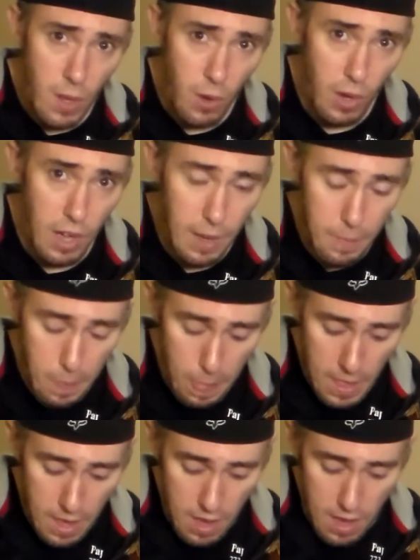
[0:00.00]
Okay,
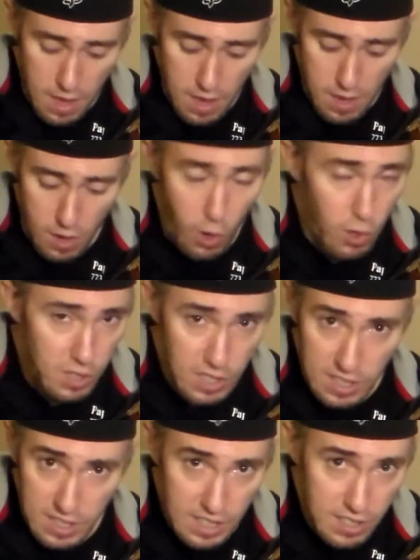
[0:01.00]
all
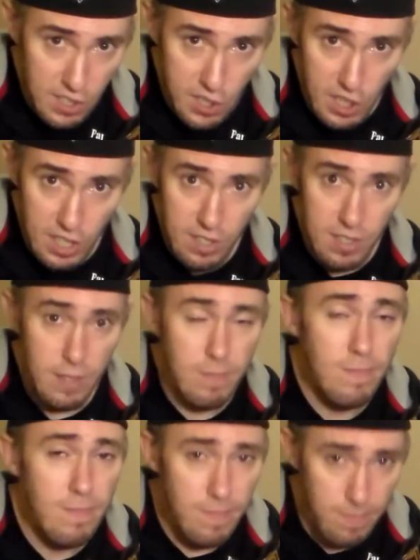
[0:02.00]
C's, E's, and G's
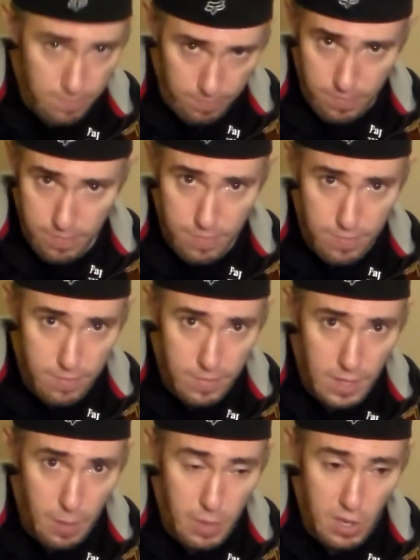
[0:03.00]

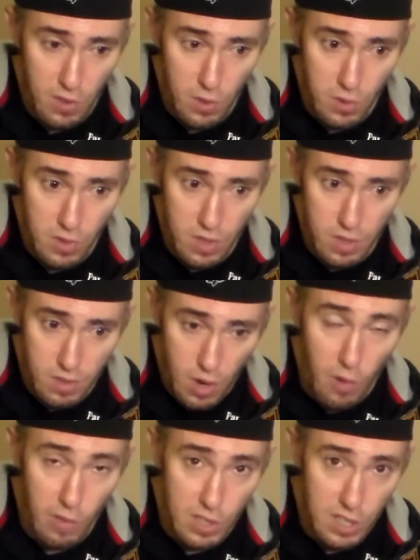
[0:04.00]
can be used
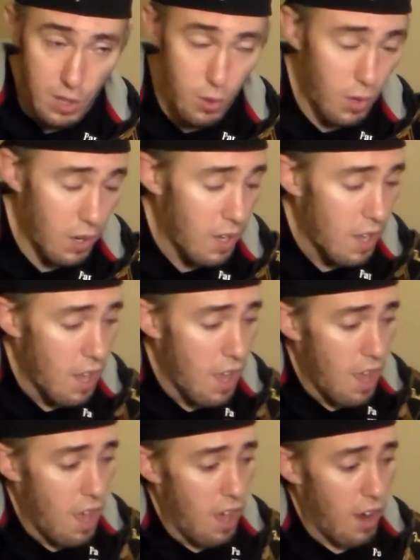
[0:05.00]
over C chord.
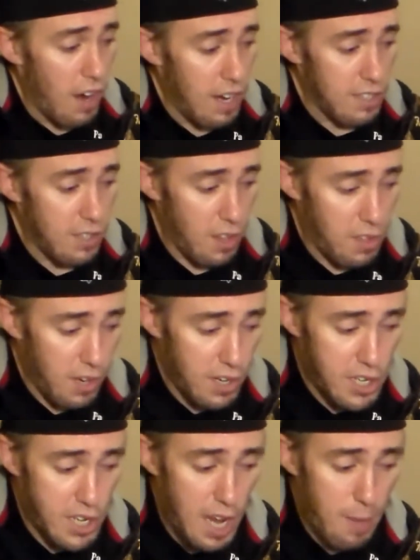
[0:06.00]
Alright, so the
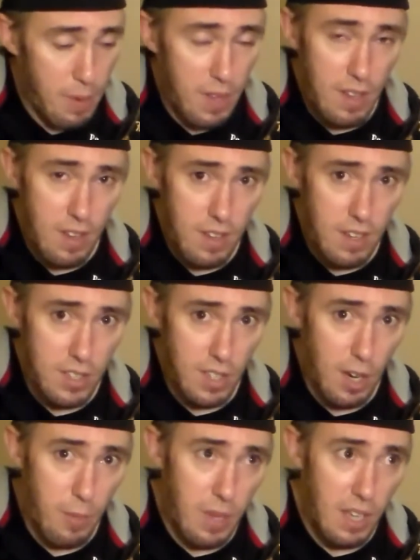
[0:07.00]
third shape is
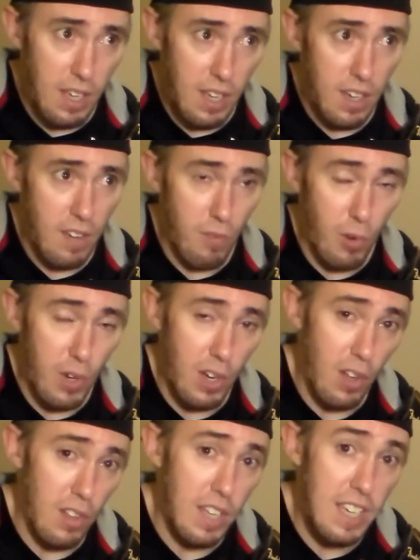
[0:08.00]
going to be rooted
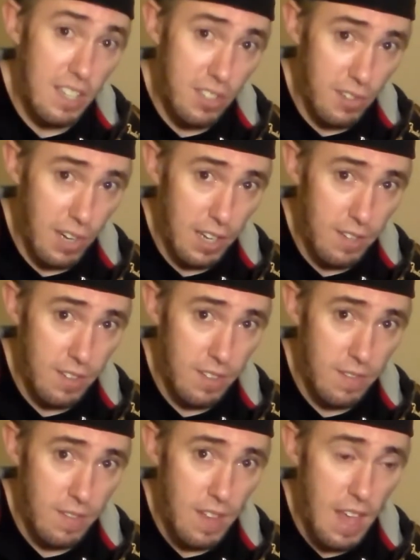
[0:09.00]
on the E string,
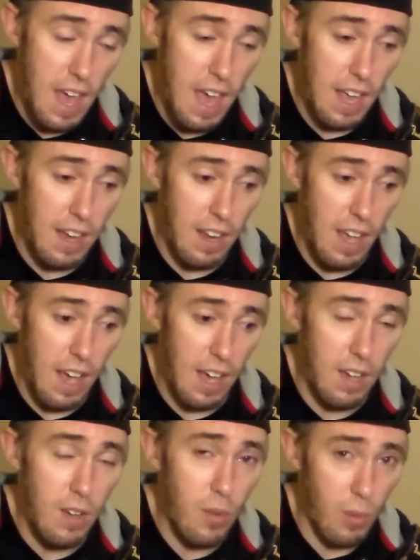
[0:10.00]
and
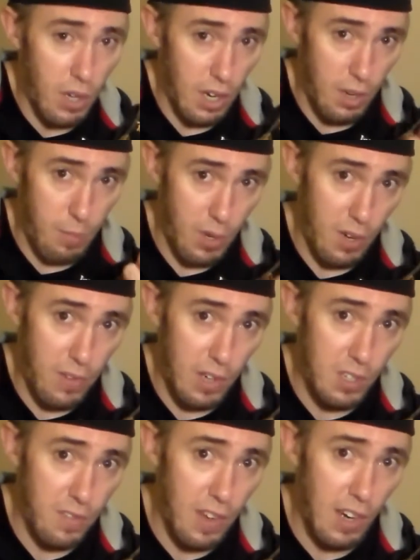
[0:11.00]
you're going to put your
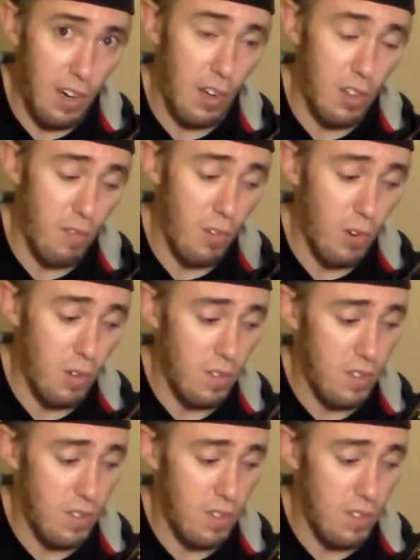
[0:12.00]
first finger on the root.